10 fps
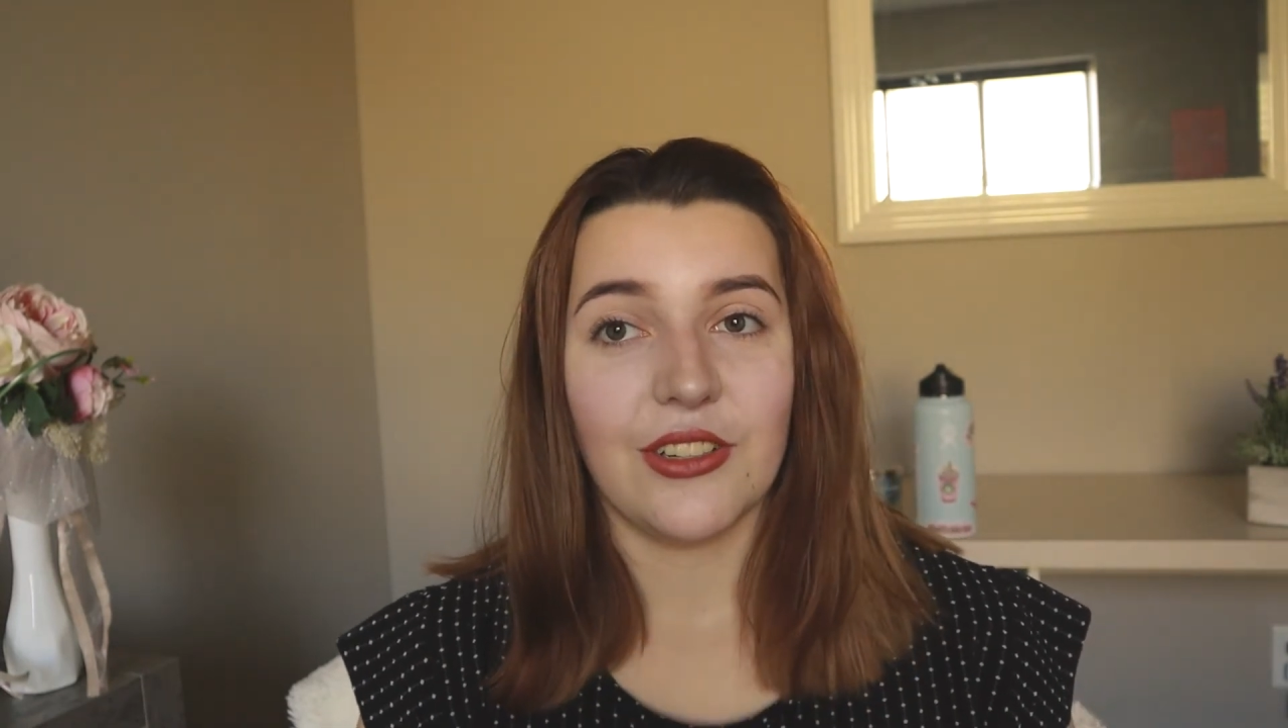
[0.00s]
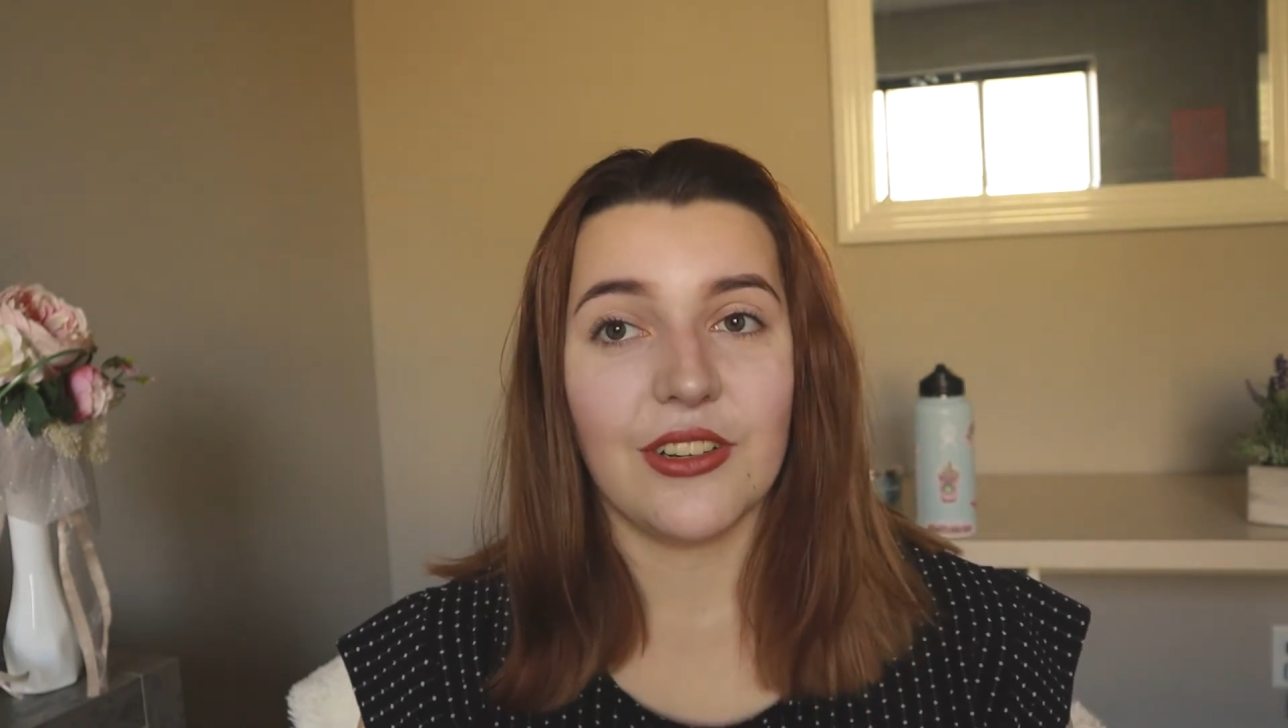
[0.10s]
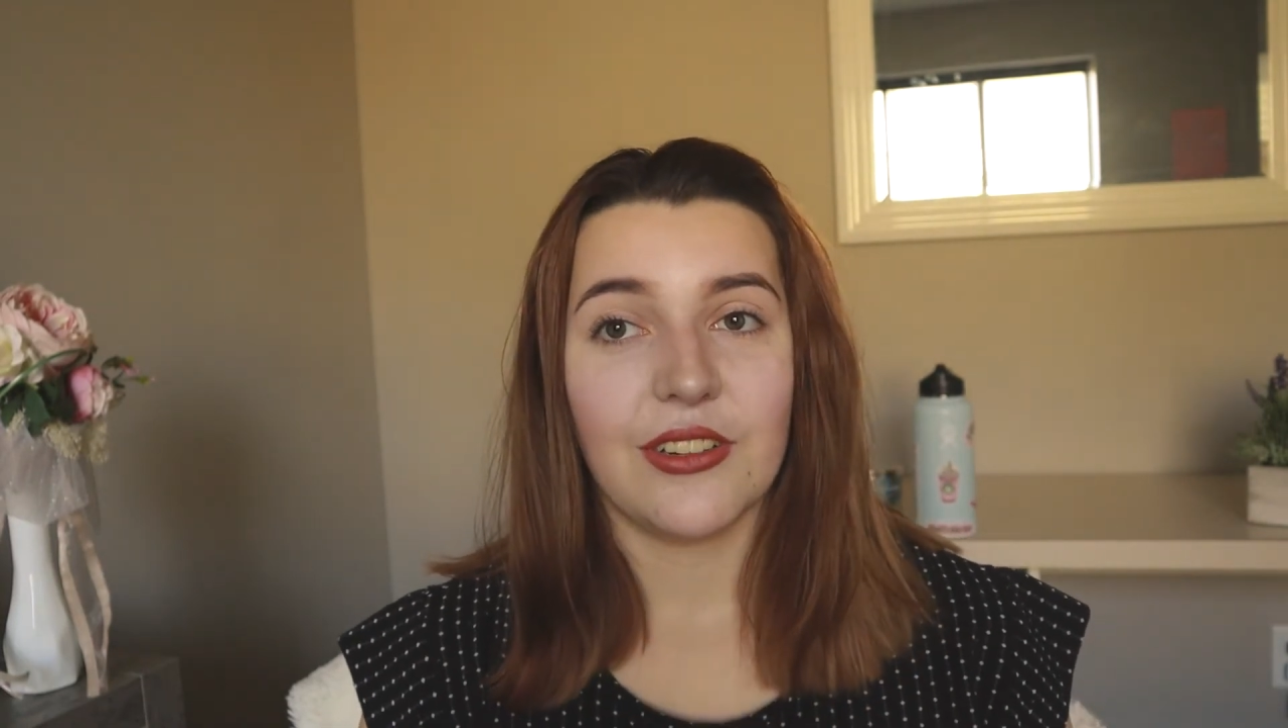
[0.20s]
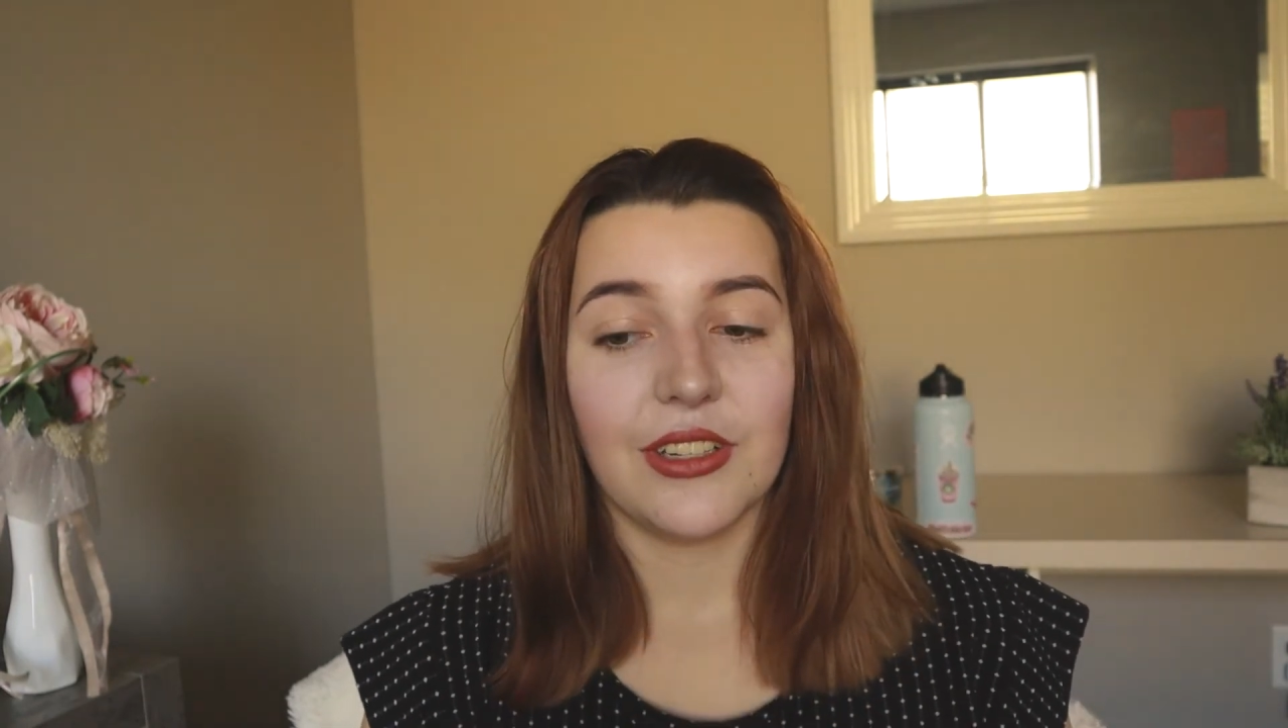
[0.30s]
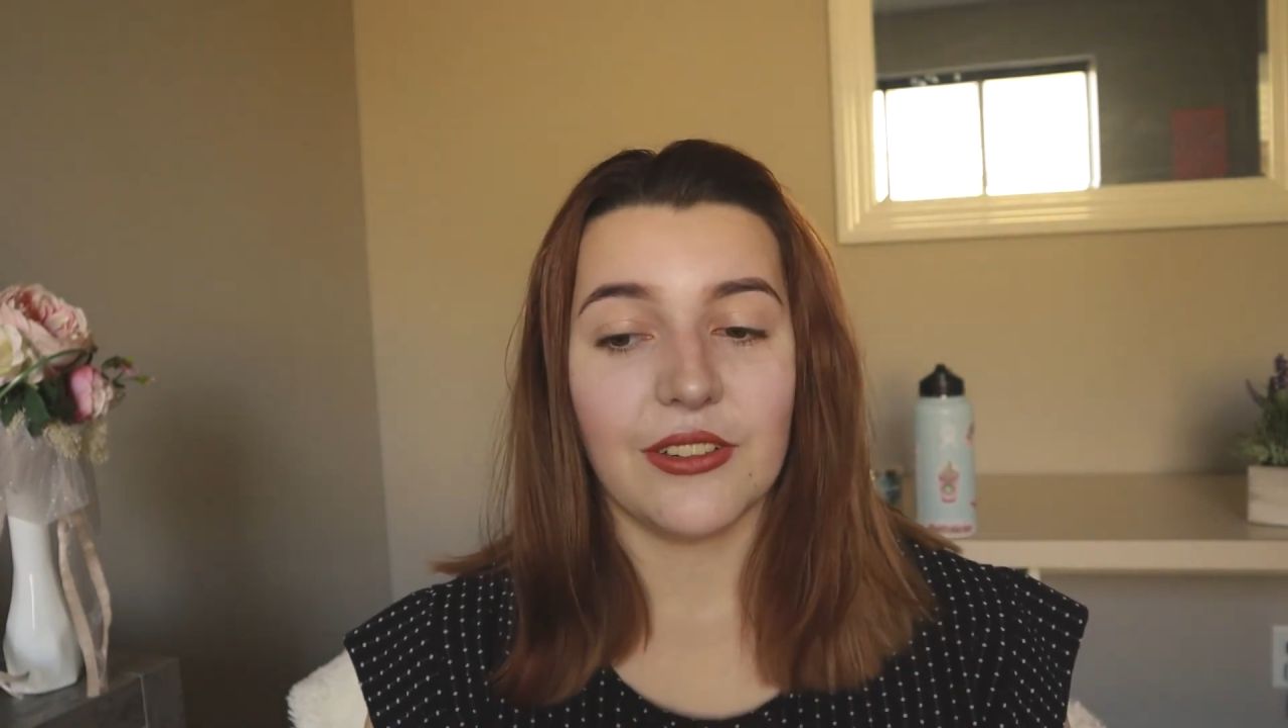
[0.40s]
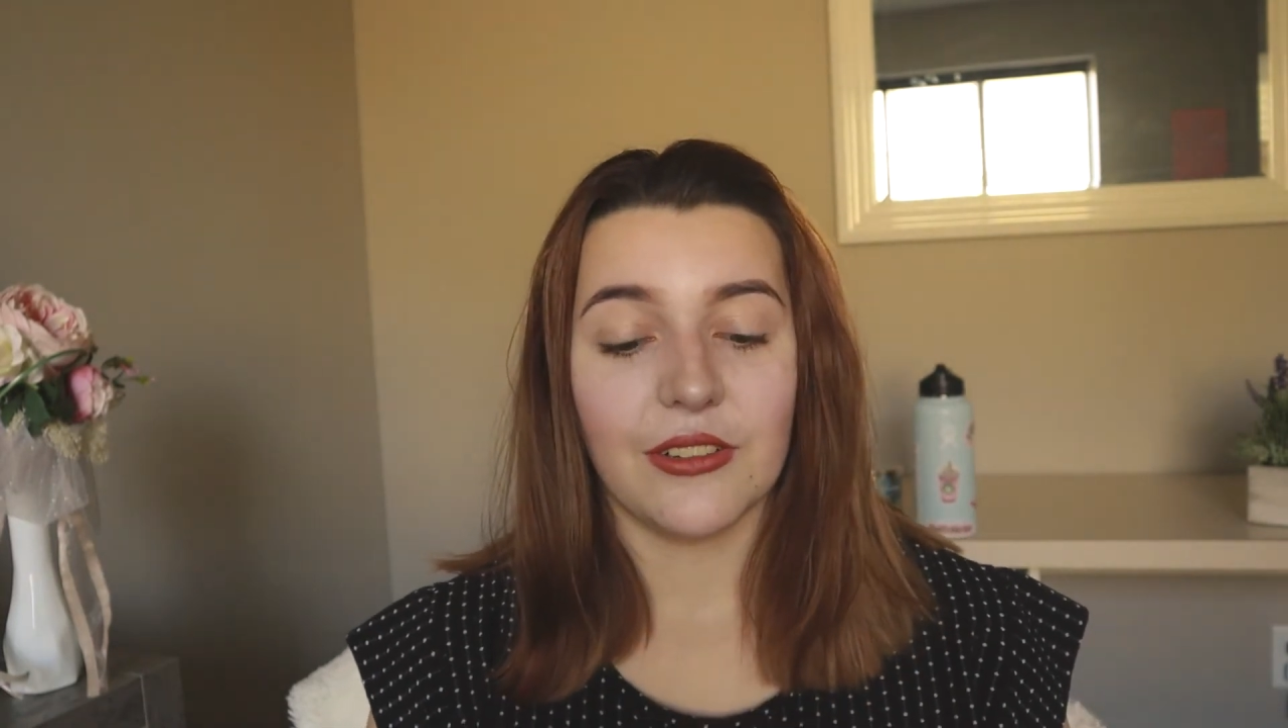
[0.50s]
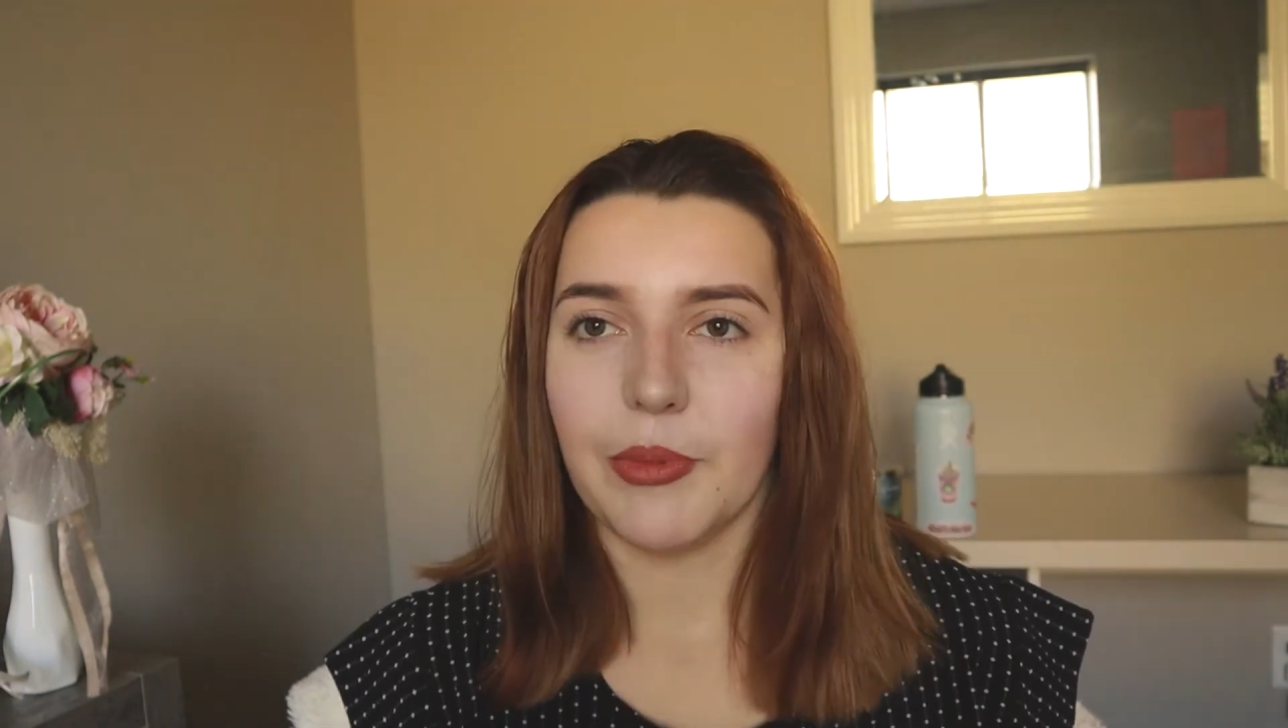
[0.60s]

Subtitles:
you to,